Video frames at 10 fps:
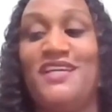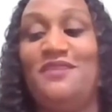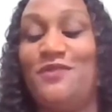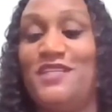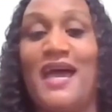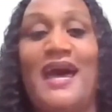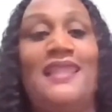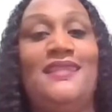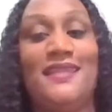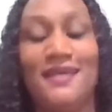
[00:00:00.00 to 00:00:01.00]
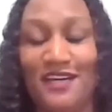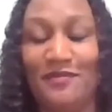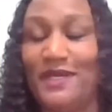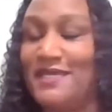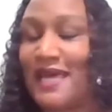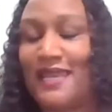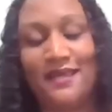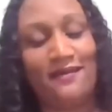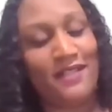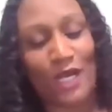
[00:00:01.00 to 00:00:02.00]
which I love because I
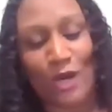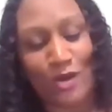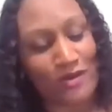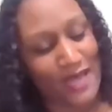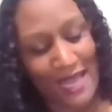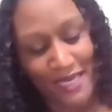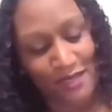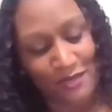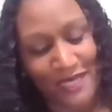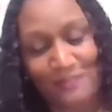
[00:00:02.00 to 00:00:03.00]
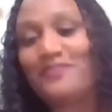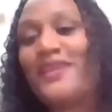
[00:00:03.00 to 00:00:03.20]
love the Lord. Hallelujah.